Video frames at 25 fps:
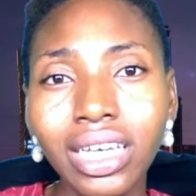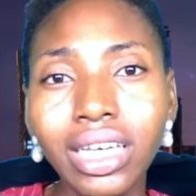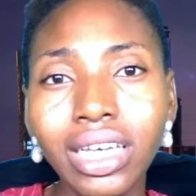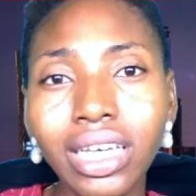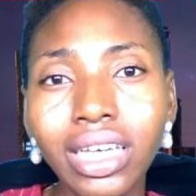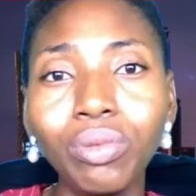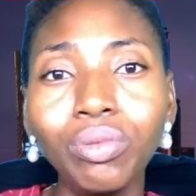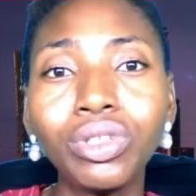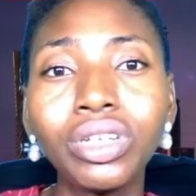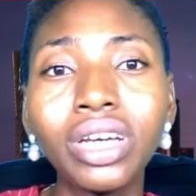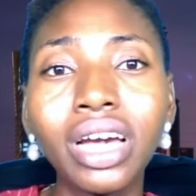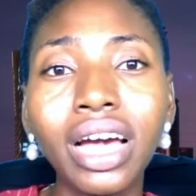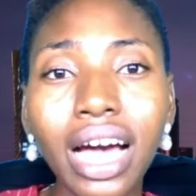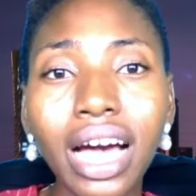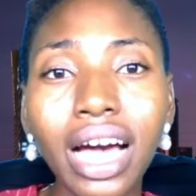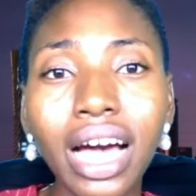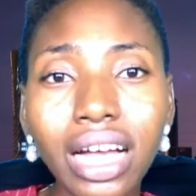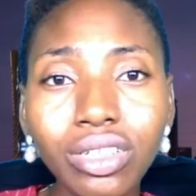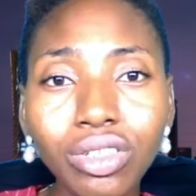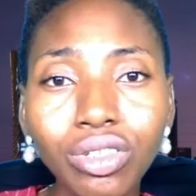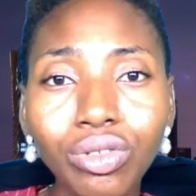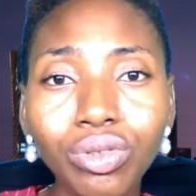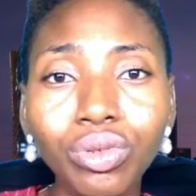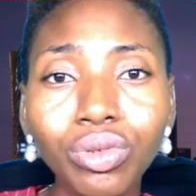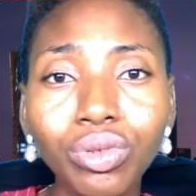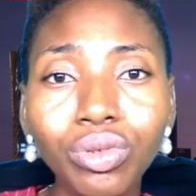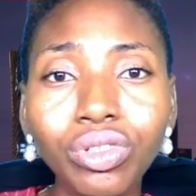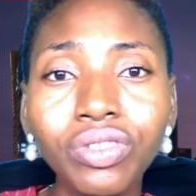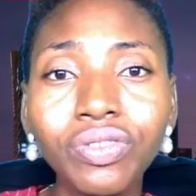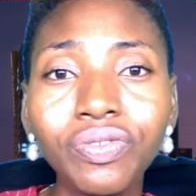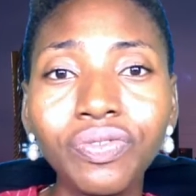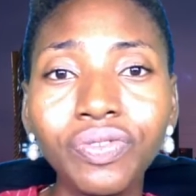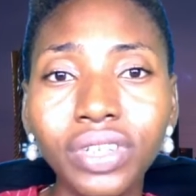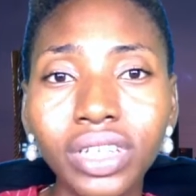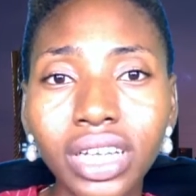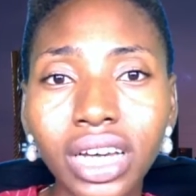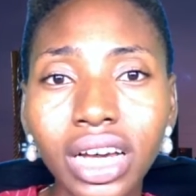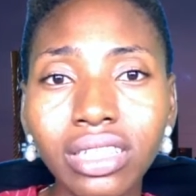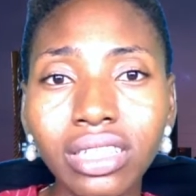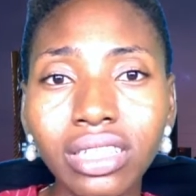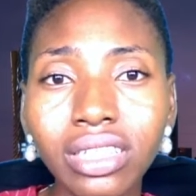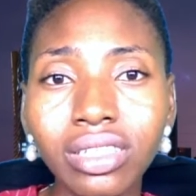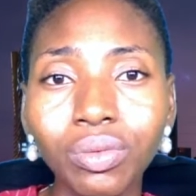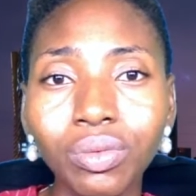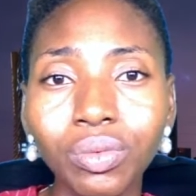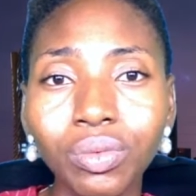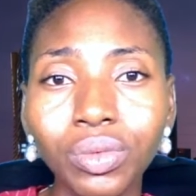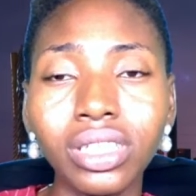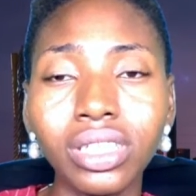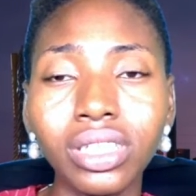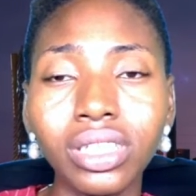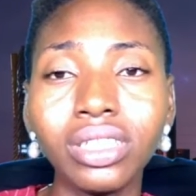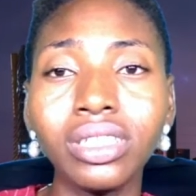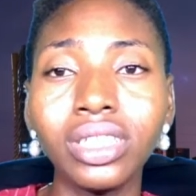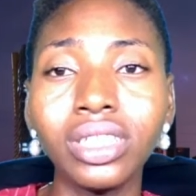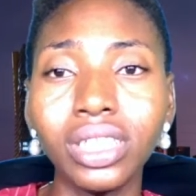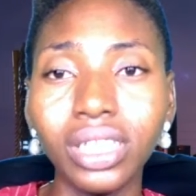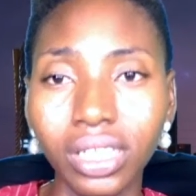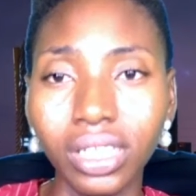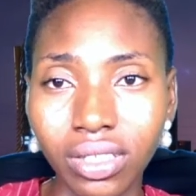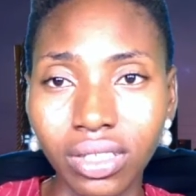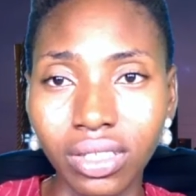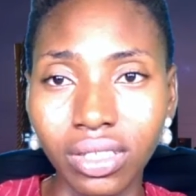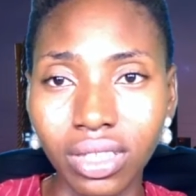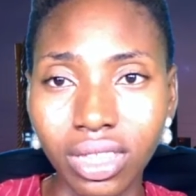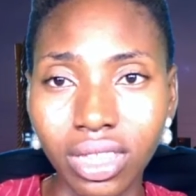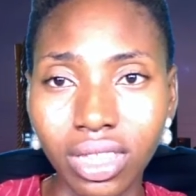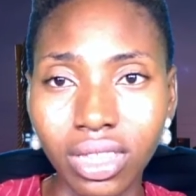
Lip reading: He would catch those fingers with his teeth.